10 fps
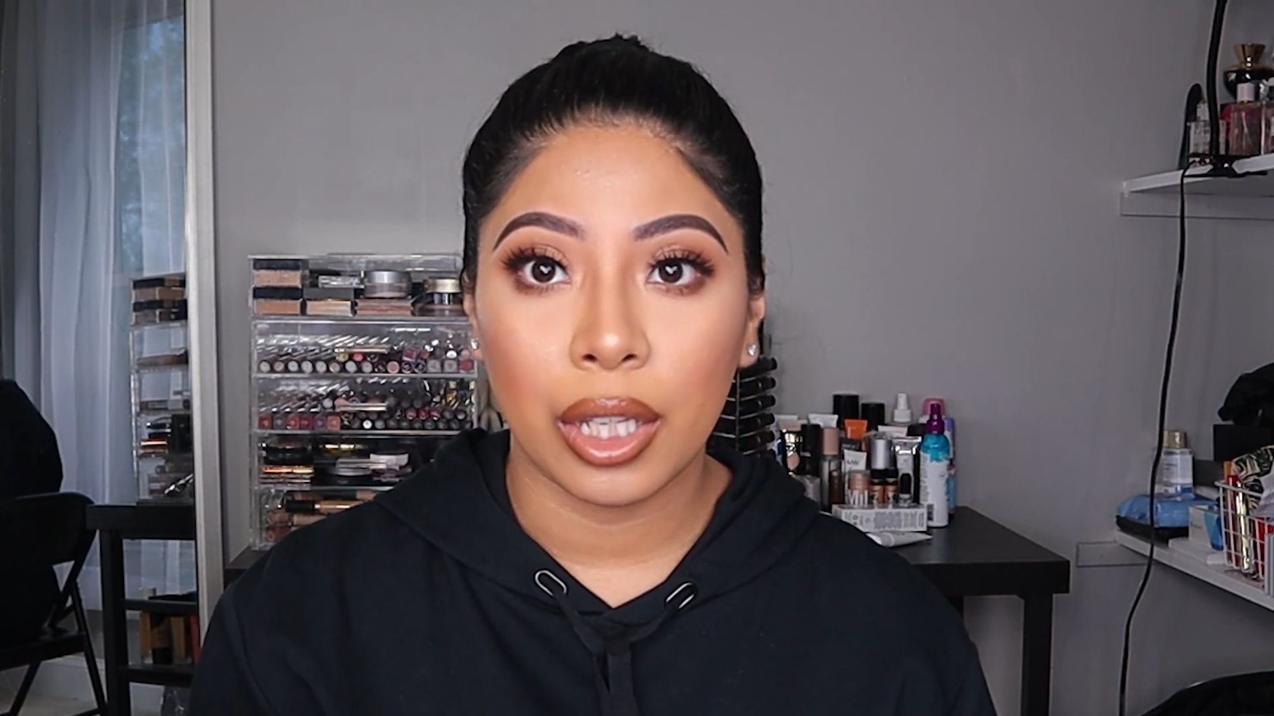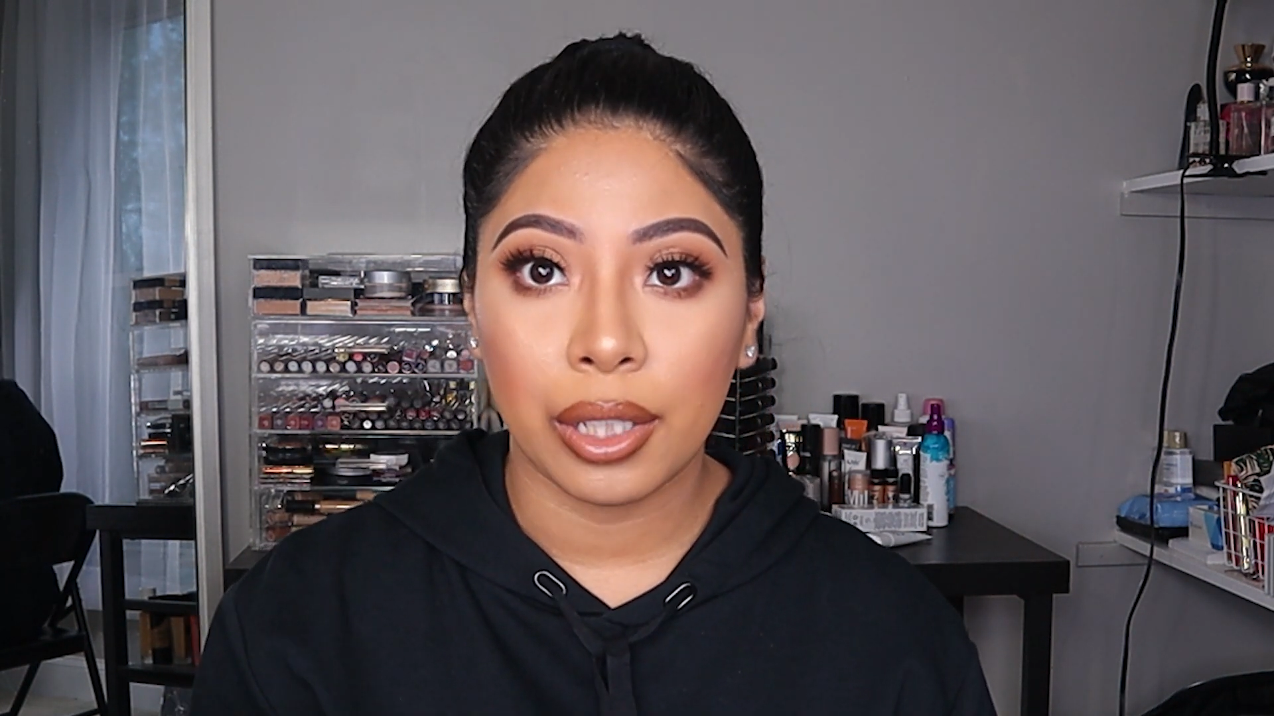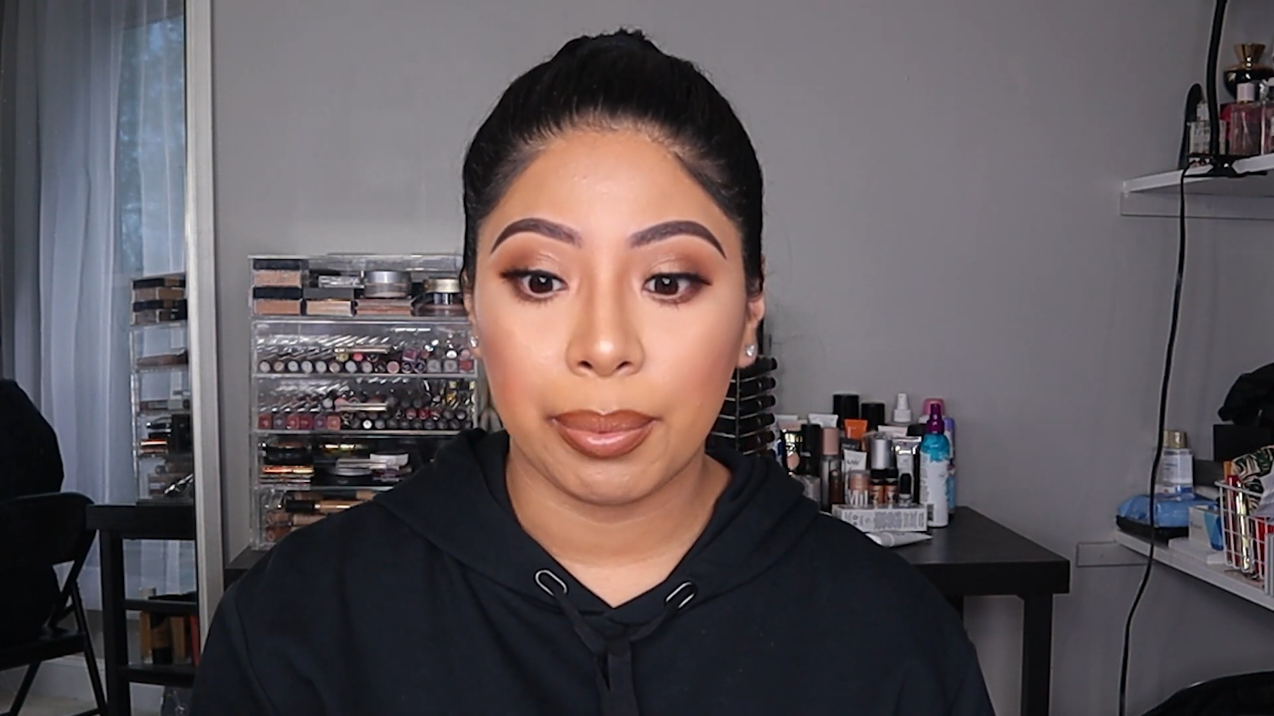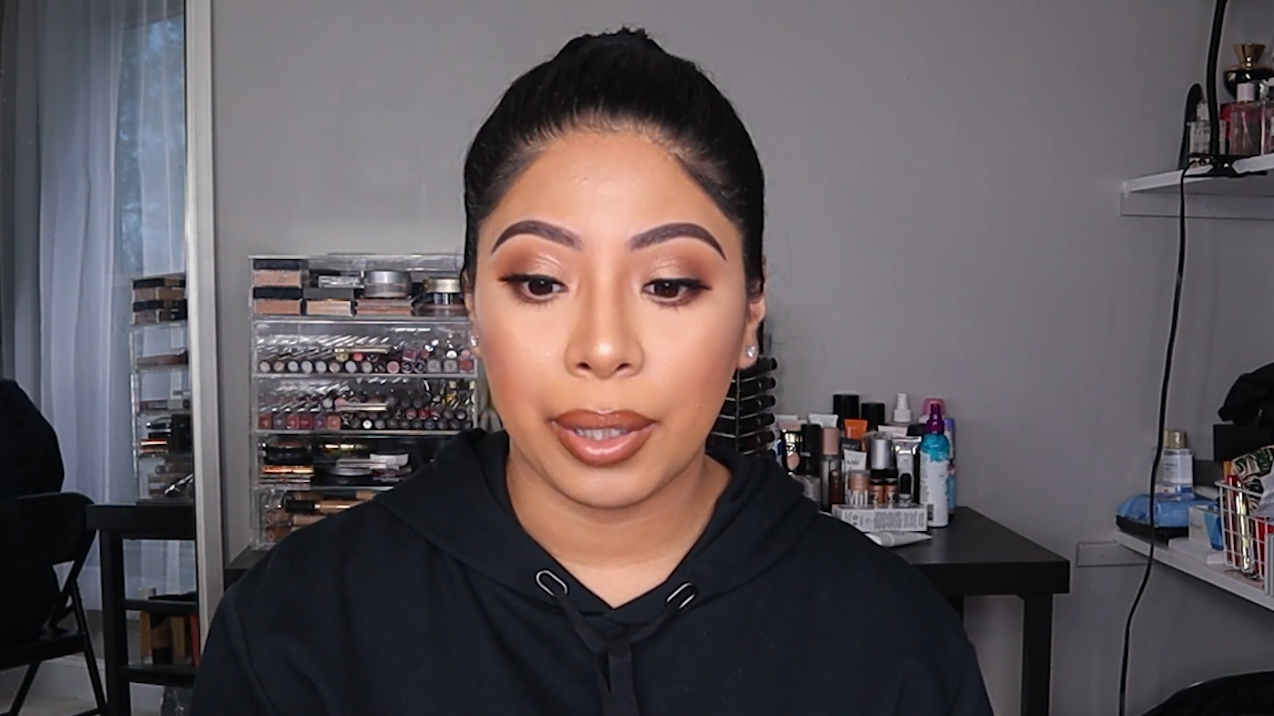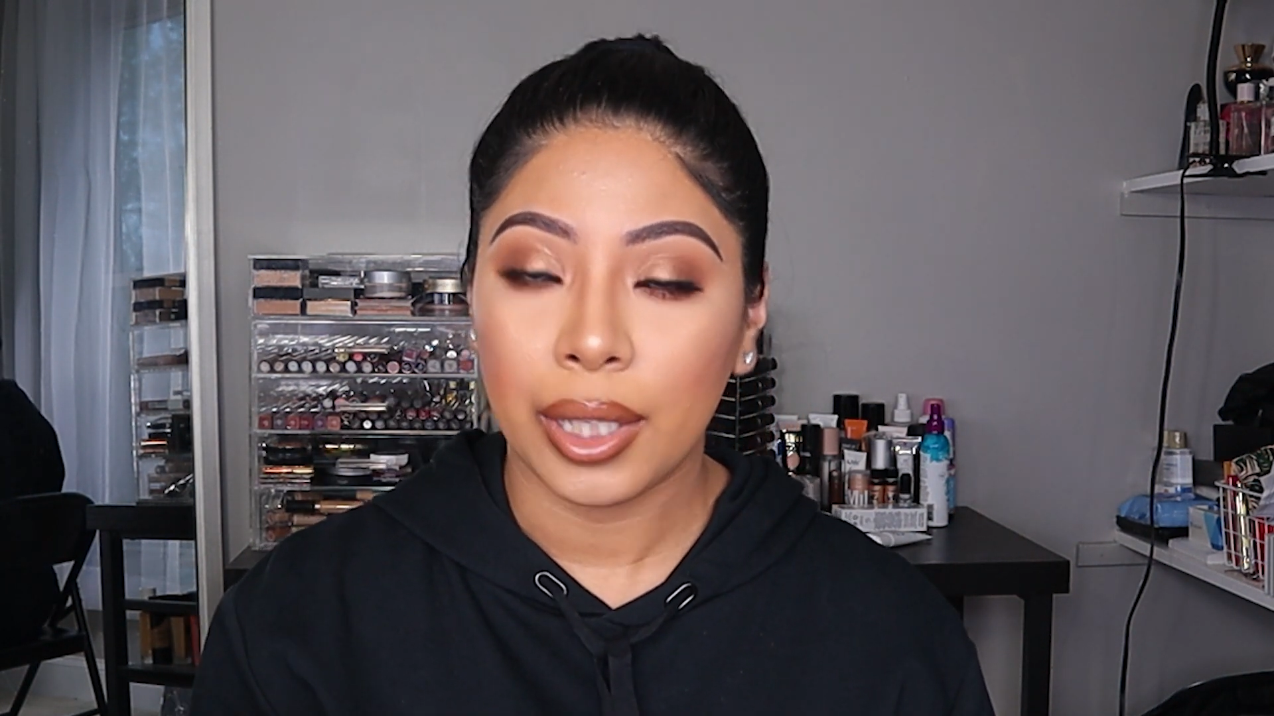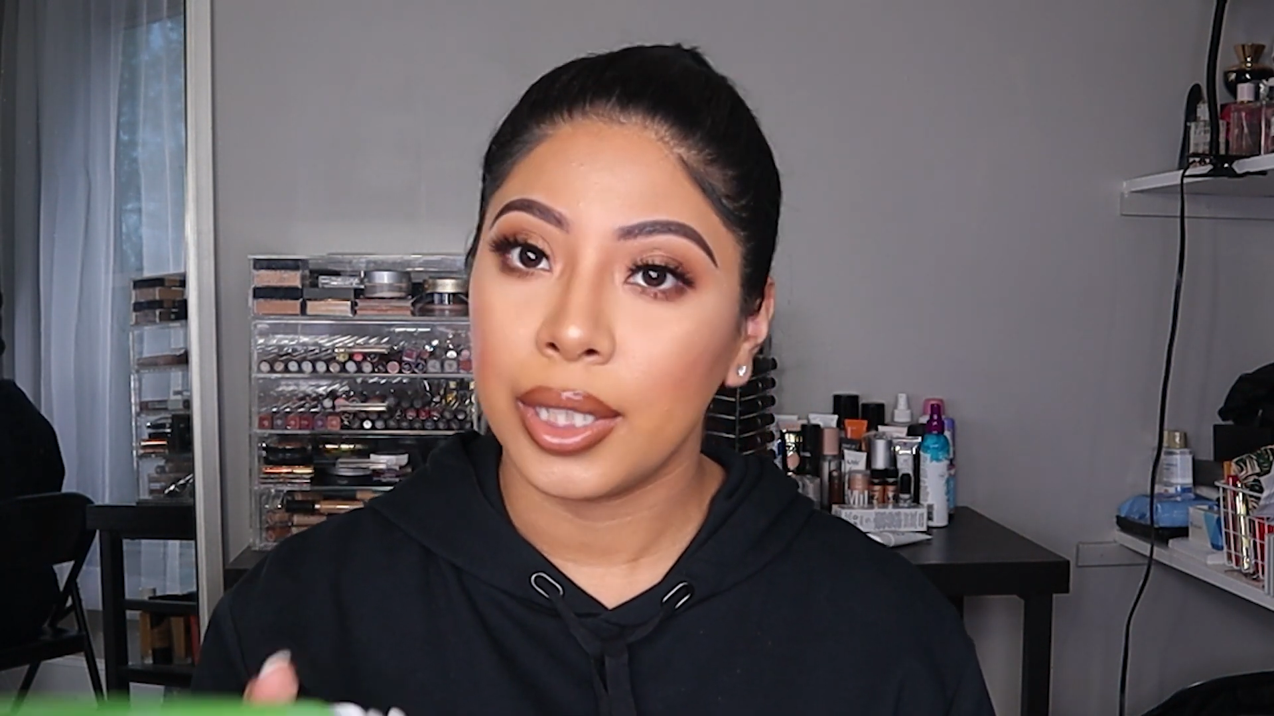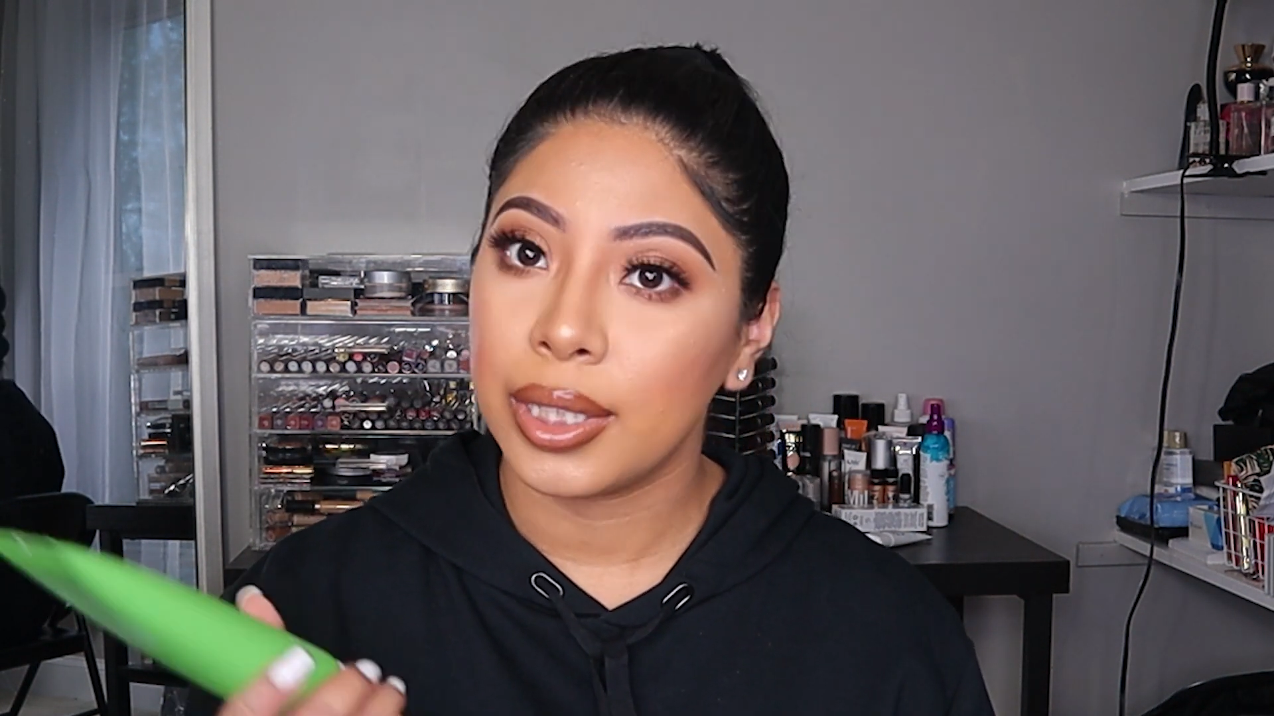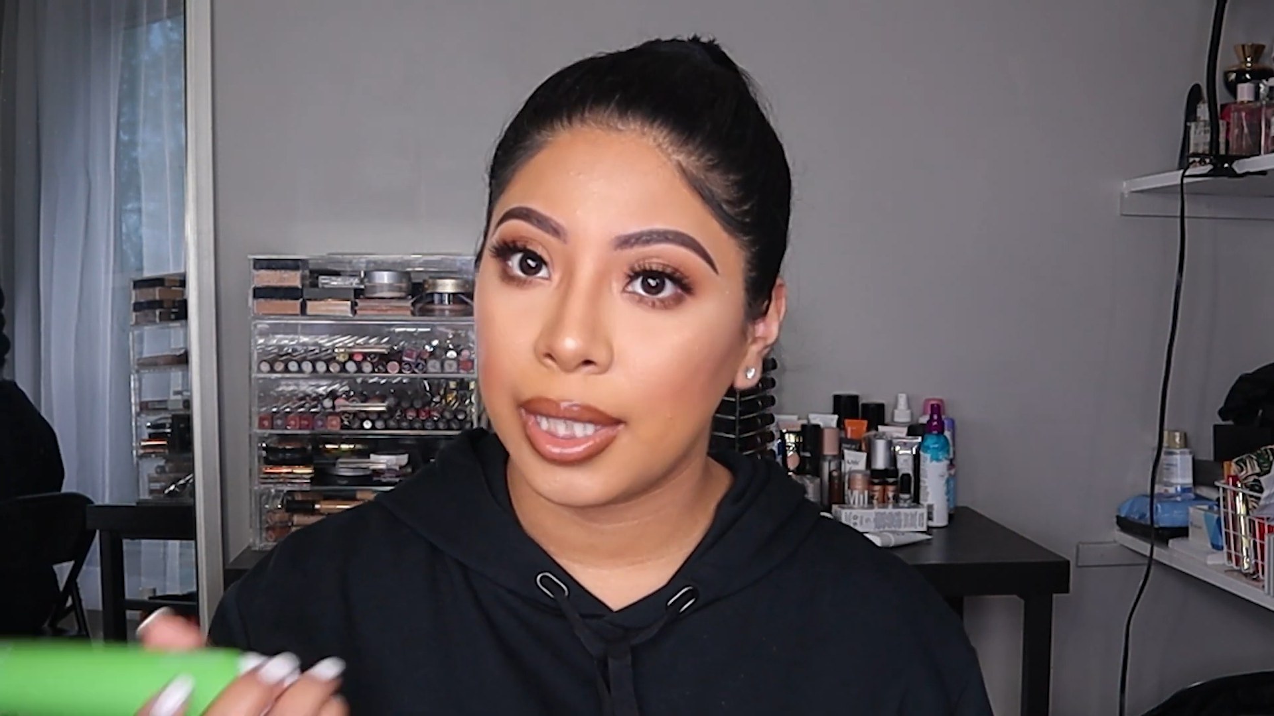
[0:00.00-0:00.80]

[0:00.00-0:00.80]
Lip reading: other products,